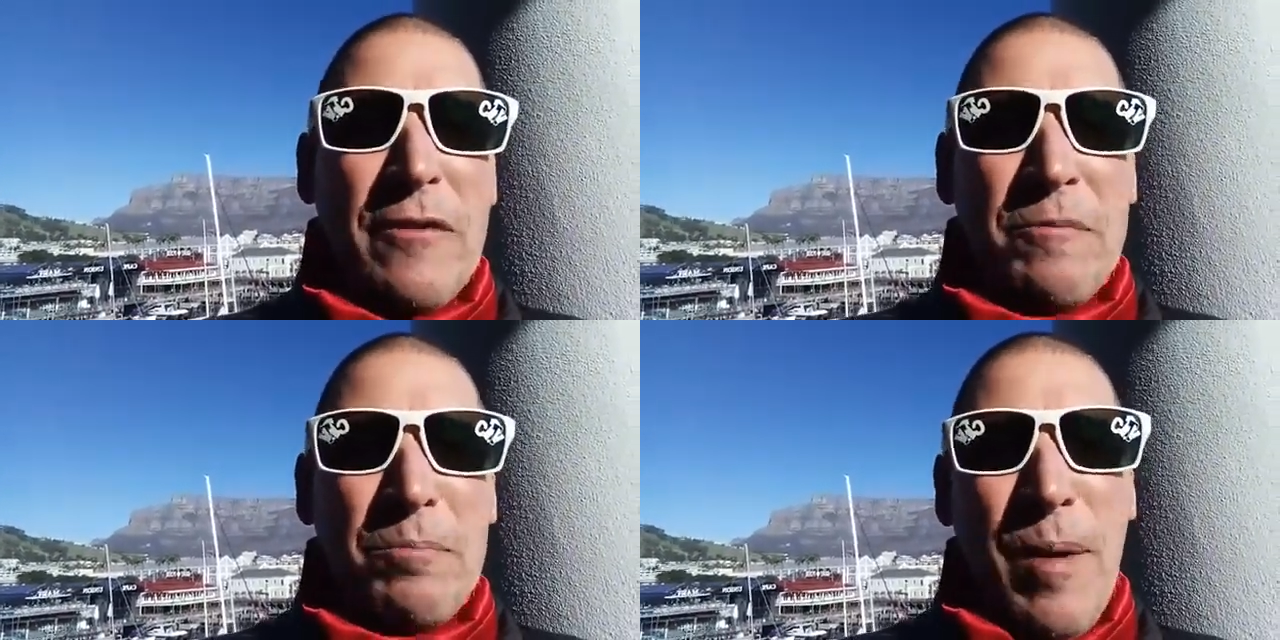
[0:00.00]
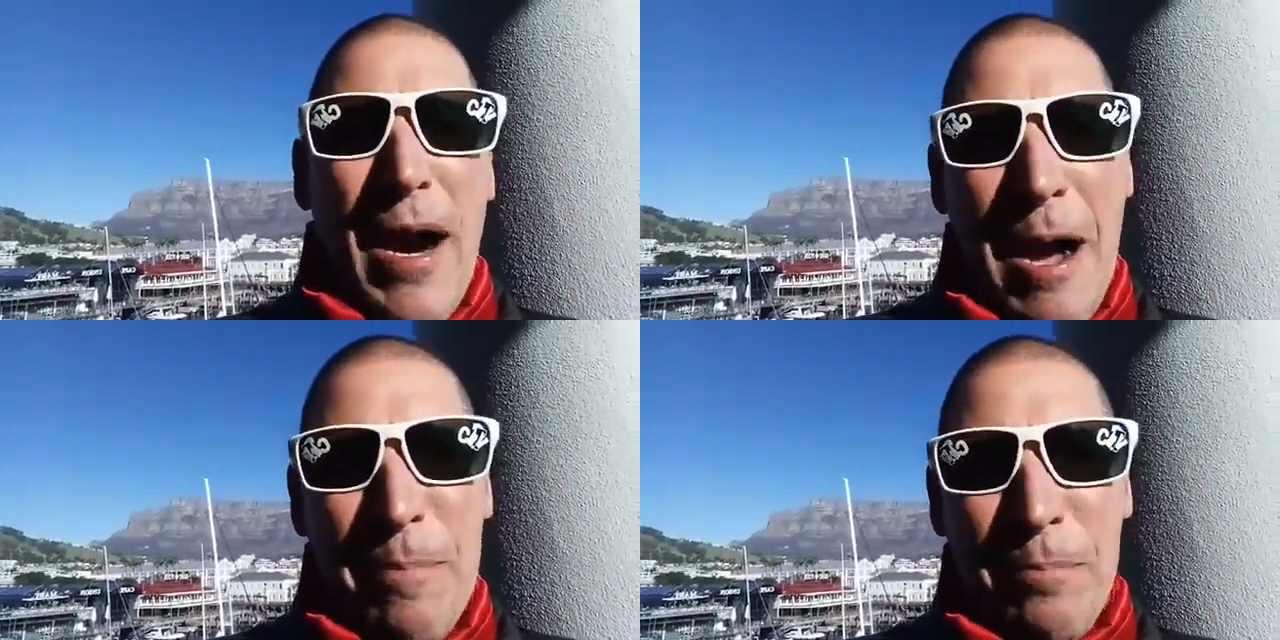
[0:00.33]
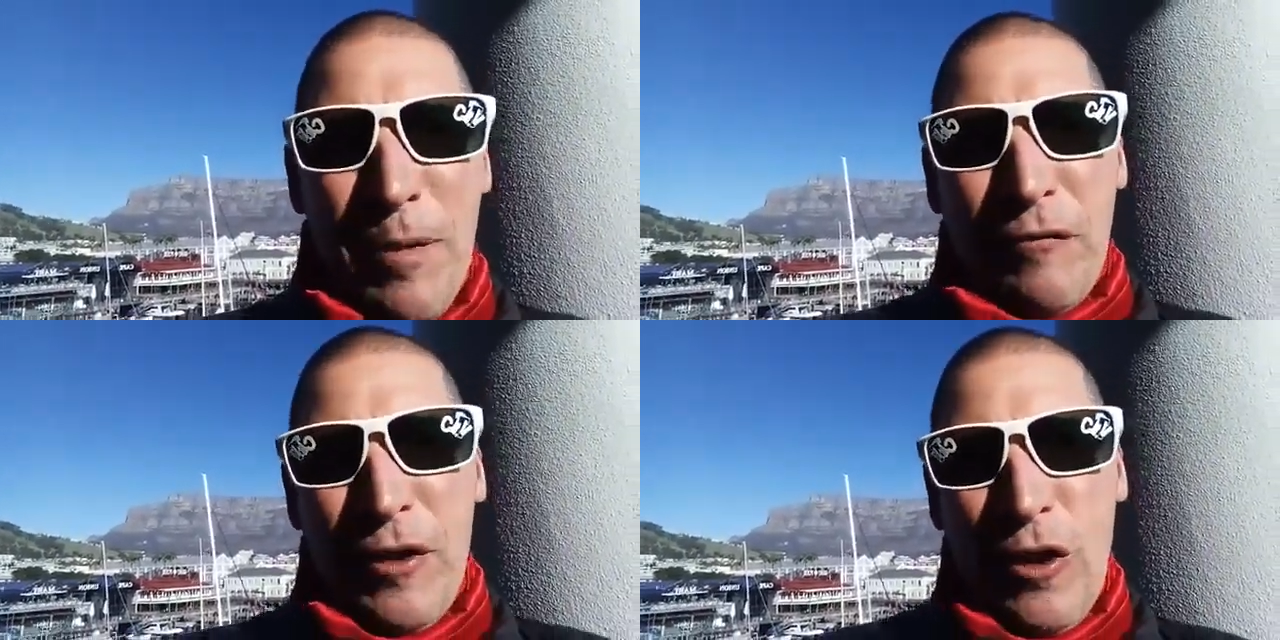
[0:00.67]
by
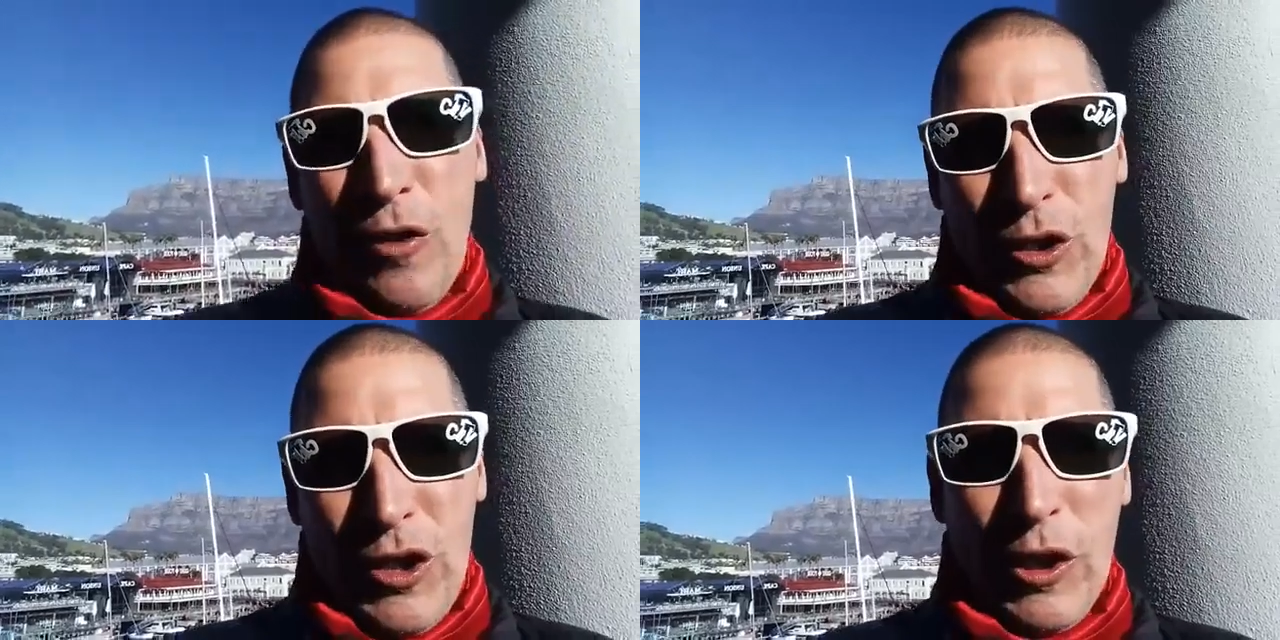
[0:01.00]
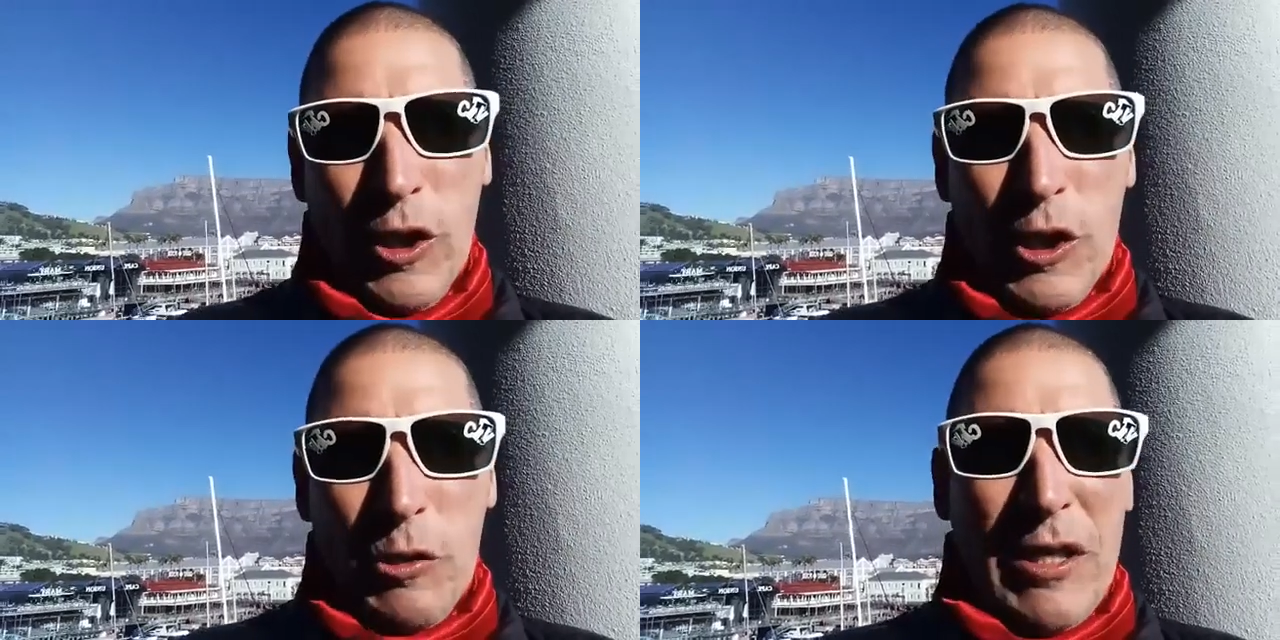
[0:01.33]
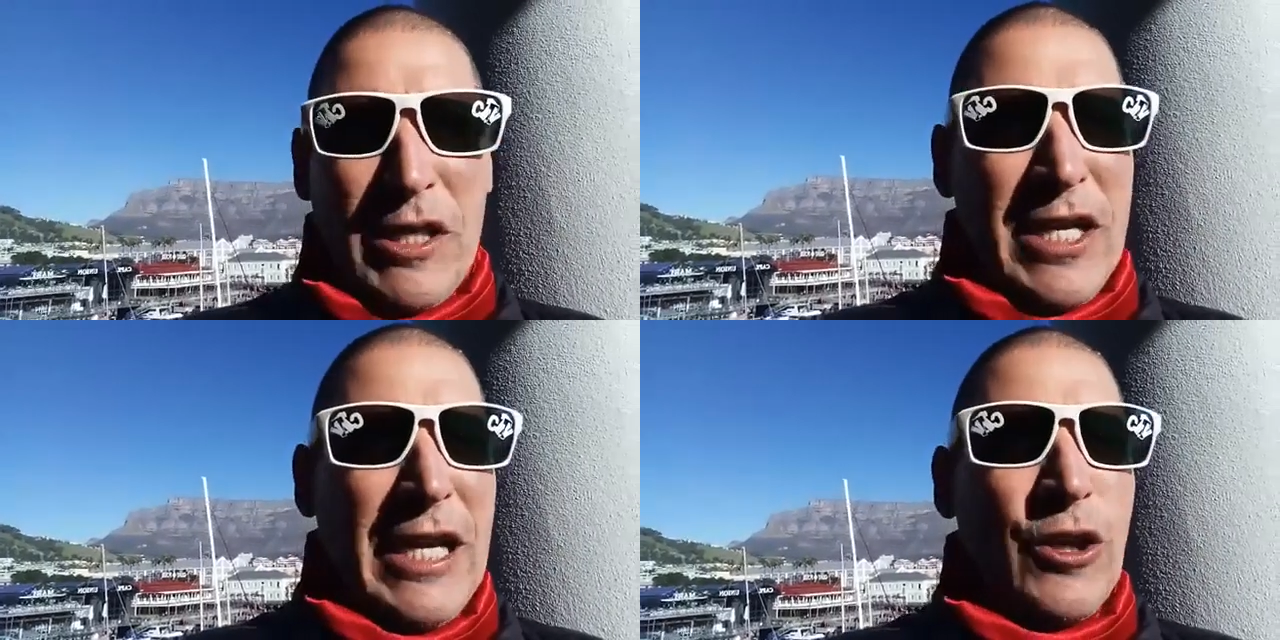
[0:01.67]
uplifting your skills, by
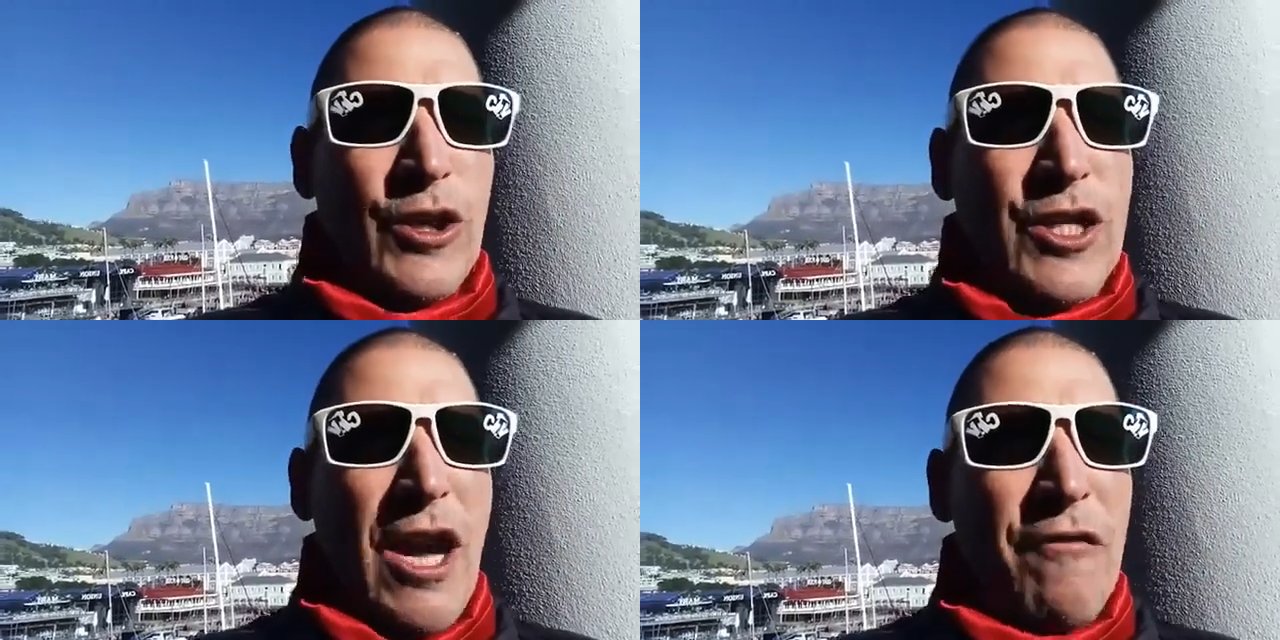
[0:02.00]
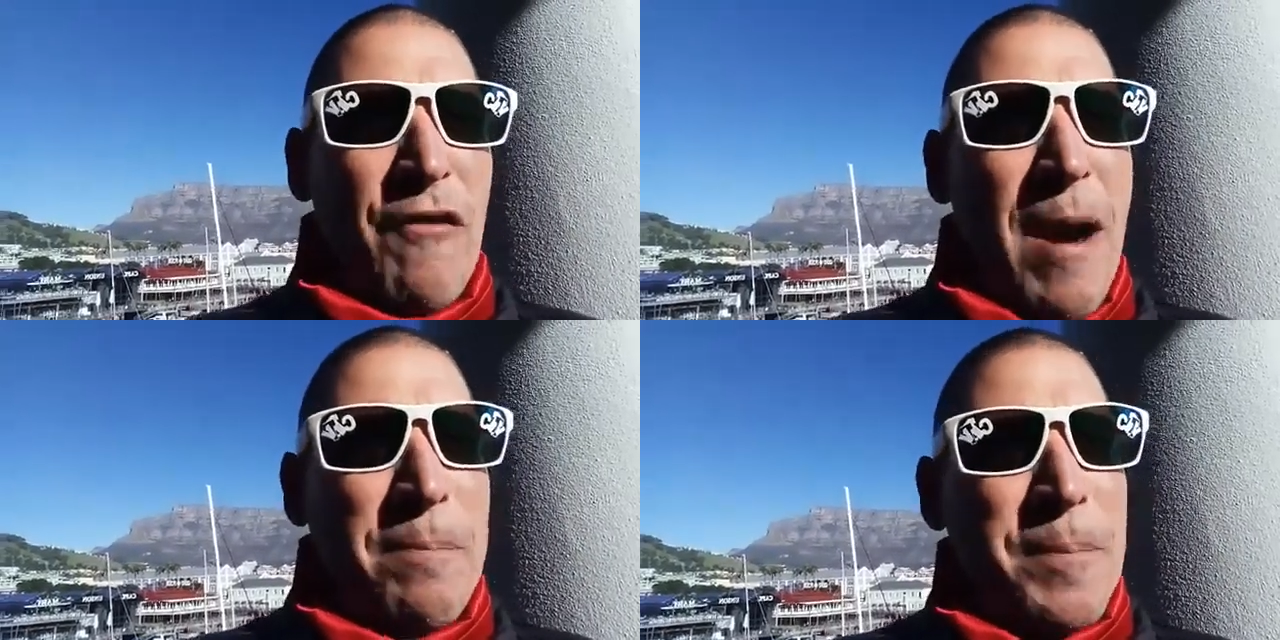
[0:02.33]
skilling yourself up.